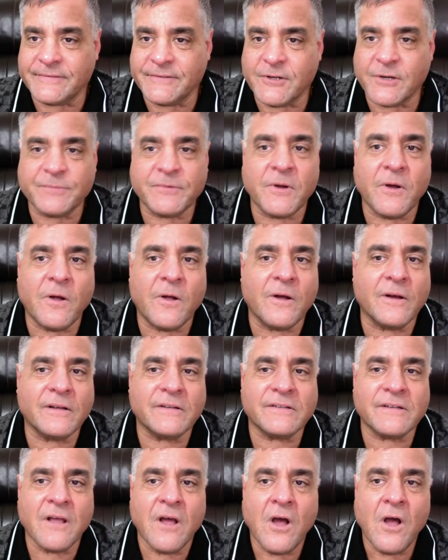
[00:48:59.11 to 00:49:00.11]

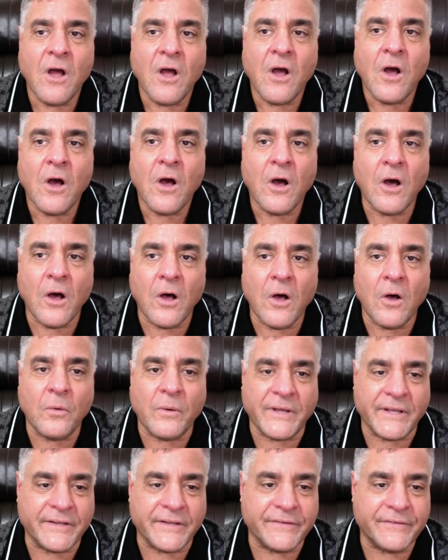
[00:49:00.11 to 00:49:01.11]
CryptoHawks
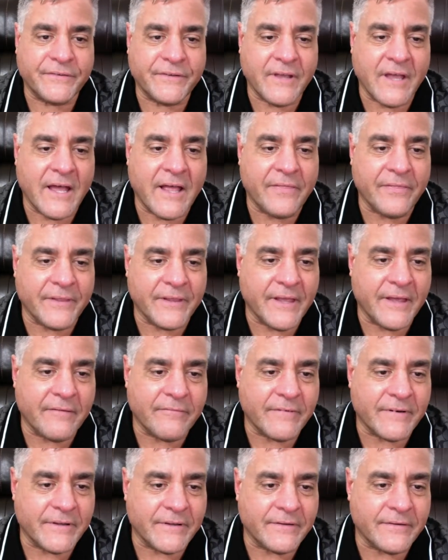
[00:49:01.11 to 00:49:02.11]
always got the
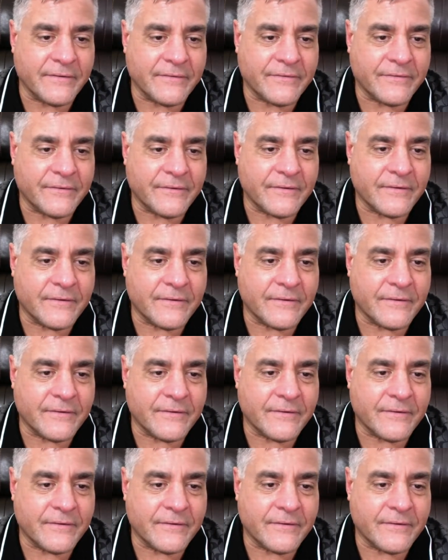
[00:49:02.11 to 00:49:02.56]
evidence.